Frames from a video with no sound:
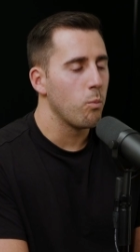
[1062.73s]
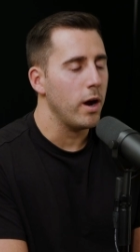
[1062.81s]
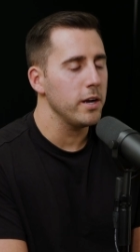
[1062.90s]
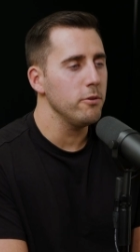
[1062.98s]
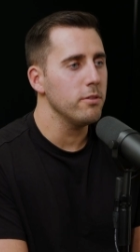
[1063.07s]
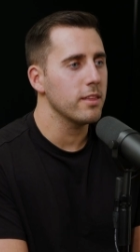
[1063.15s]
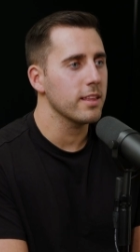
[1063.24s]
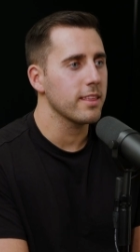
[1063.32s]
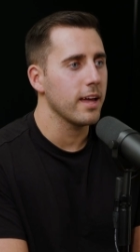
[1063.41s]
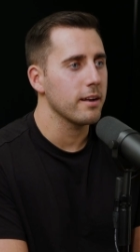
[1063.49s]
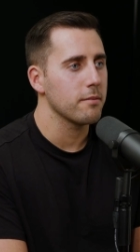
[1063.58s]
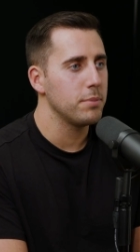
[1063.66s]
And why do you think
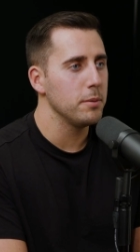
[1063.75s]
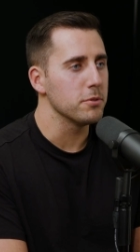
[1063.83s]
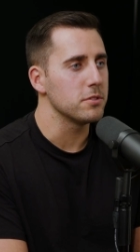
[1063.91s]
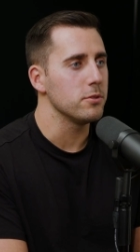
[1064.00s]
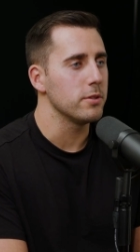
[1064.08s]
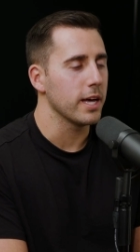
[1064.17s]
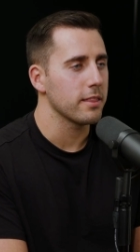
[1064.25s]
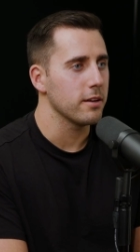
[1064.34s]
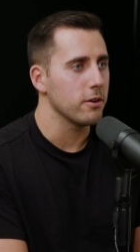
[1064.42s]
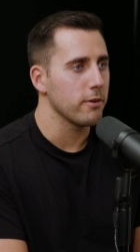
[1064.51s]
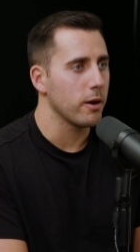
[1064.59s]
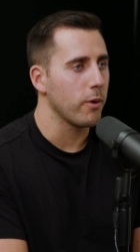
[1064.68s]
that people do that
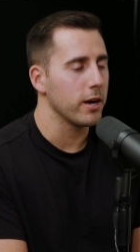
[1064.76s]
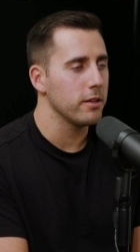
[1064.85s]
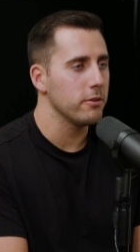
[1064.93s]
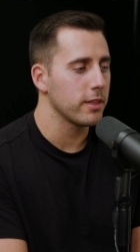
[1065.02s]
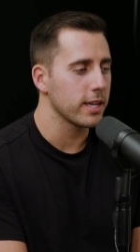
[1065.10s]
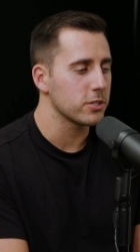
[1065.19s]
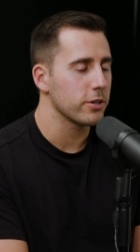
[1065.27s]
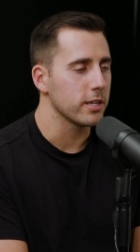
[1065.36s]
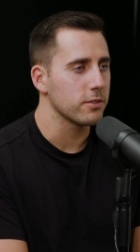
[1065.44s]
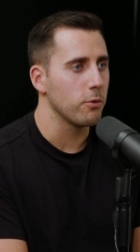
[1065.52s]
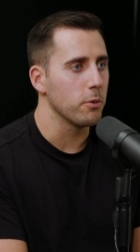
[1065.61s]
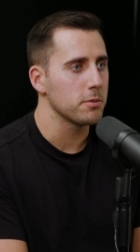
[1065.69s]
though, right? Why do you think it
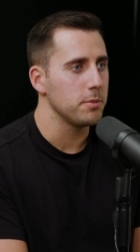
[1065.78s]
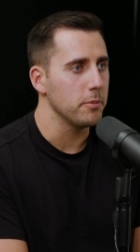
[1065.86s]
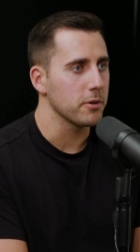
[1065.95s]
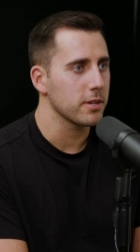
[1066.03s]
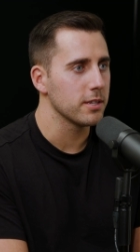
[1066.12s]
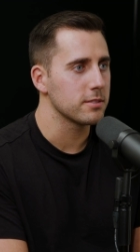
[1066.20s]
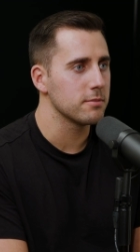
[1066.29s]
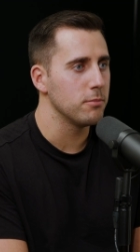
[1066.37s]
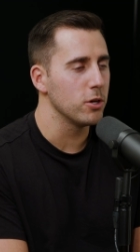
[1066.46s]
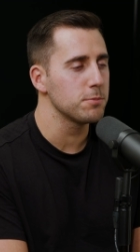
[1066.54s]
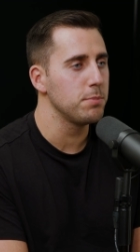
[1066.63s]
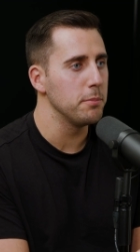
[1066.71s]
transforms people? Because
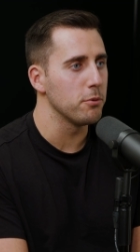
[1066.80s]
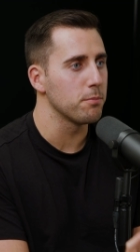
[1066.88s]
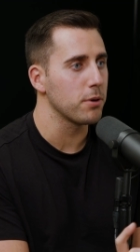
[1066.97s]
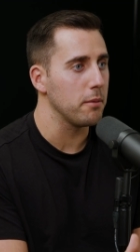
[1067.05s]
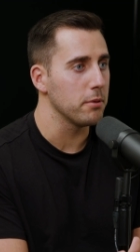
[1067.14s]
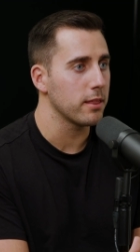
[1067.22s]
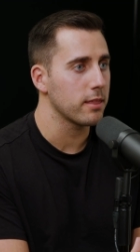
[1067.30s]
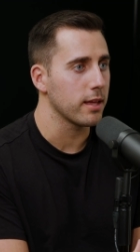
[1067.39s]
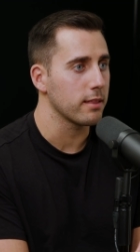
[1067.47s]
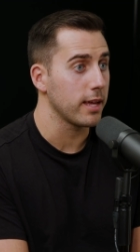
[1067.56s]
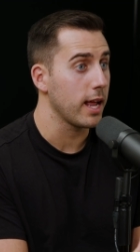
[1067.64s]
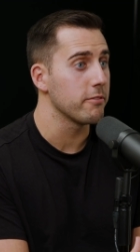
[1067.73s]
most people probably
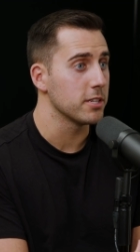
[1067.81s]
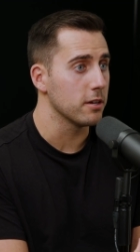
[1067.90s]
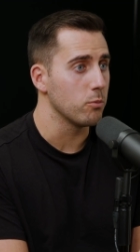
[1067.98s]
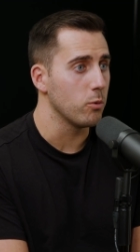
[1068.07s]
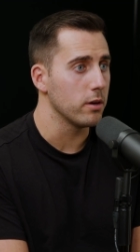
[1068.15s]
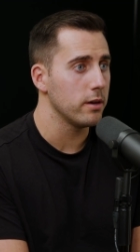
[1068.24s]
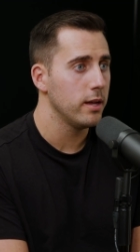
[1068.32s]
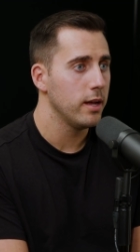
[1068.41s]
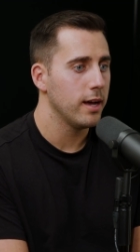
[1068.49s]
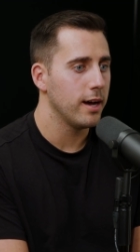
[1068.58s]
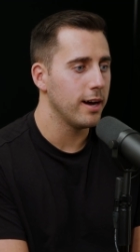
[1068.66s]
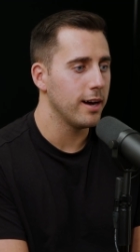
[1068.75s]
think that haven't done one,
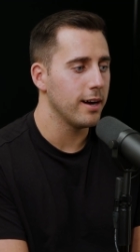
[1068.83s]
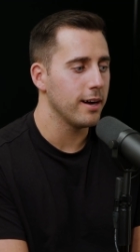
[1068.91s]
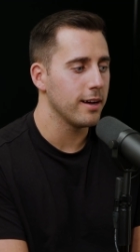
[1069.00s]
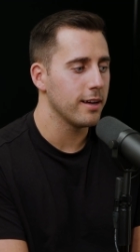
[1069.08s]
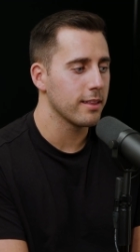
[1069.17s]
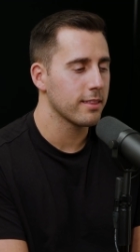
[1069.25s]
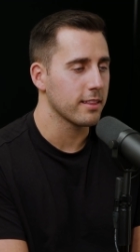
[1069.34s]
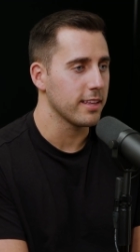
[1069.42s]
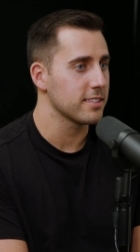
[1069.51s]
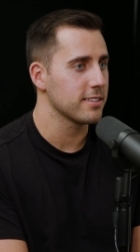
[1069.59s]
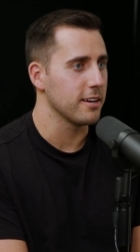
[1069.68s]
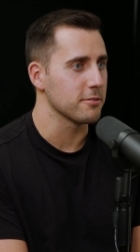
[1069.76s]
think
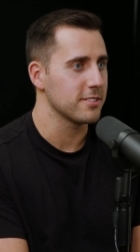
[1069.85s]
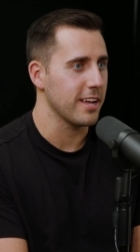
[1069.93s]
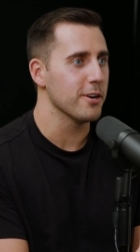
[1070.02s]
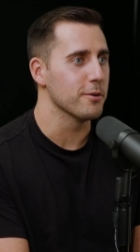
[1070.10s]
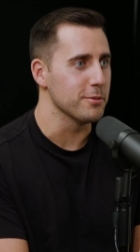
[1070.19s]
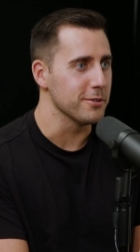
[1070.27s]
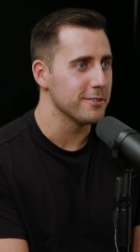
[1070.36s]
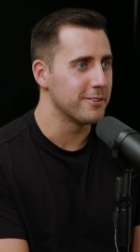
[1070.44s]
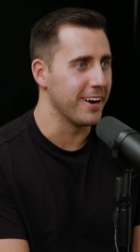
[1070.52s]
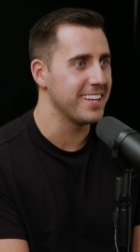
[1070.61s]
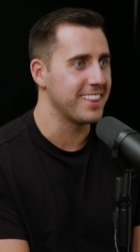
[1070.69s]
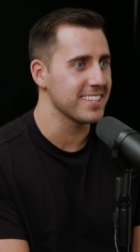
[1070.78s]
that sounds terrible,
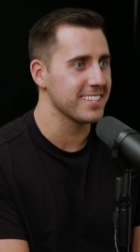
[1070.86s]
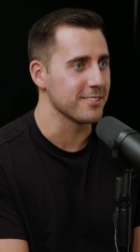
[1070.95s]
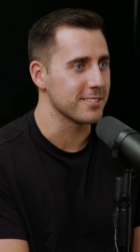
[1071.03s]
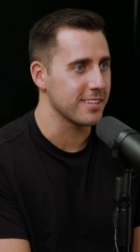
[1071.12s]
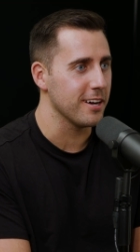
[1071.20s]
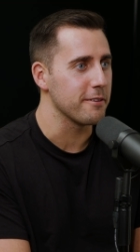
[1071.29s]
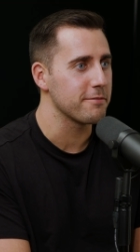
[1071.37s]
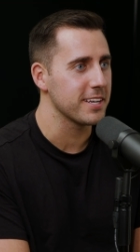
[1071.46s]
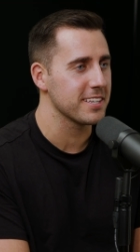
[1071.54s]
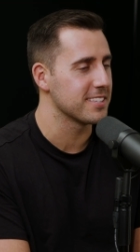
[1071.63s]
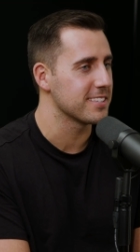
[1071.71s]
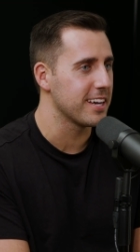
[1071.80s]
right? That sounds tough. That
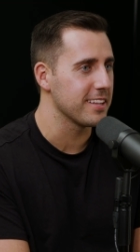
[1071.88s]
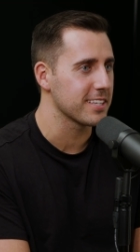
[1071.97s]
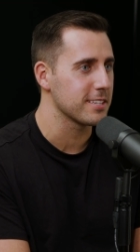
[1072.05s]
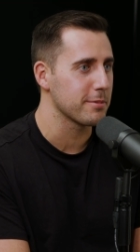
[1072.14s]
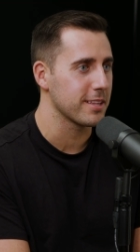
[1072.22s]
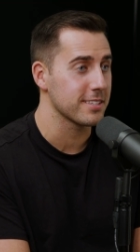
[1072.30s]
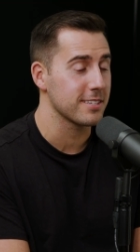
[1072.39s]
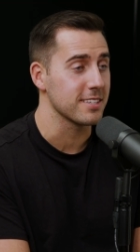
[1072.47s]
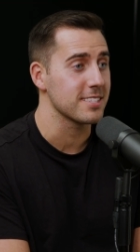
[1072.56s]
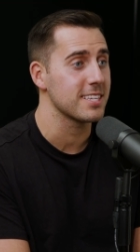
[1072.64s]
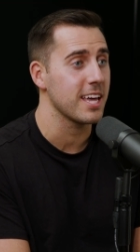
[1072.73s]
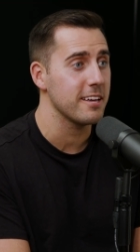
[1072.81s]
doesn't sound like something that's going
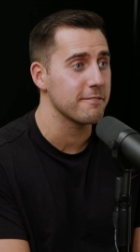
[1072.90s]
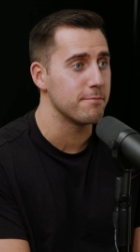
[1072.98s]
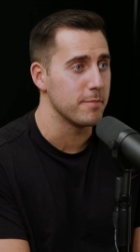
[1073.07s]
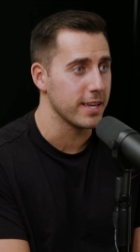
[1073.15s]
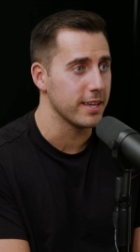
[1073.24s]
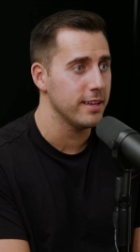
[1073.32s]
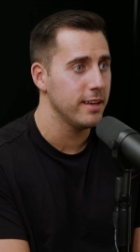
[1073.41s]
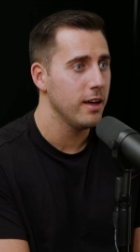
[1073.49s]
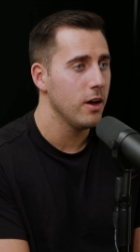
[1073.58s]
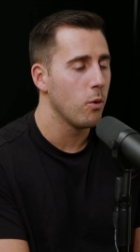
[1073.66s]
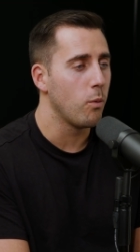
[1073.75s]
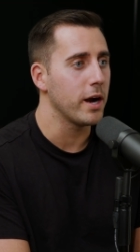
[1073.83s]
to save me.
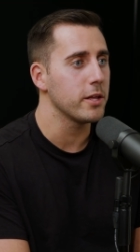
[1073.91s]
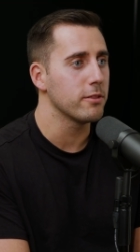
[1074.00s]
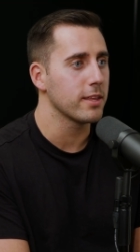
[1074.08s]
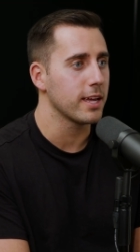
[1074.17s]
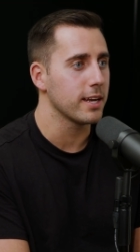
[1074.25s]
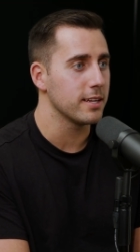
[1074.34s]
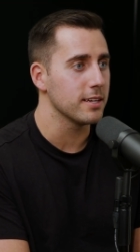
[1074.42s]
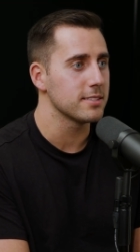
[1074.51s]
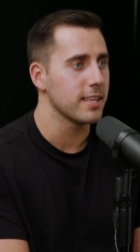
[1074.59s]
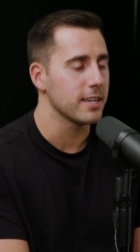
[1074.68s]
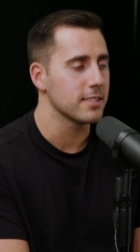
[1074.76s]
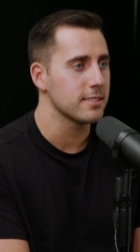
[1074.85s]
Why do you think it does
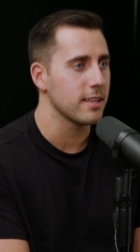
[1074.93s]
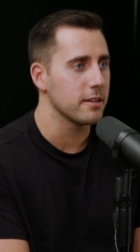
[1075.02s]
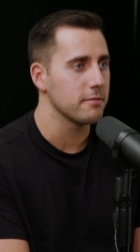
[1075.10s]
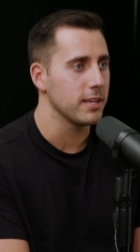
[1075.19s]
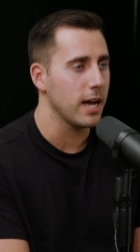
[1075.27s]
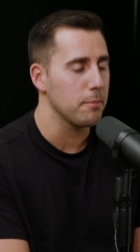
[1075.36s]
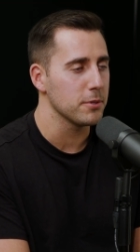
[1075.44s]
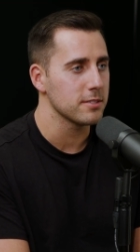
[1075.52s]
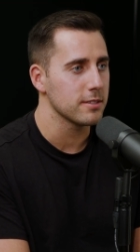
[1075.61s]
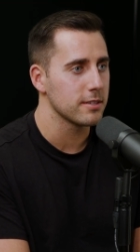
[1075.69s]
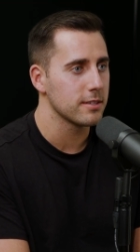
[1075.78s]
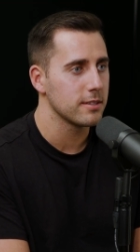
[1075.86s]
that instead of the
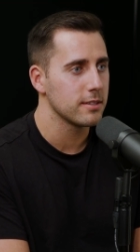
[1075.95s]
opposite?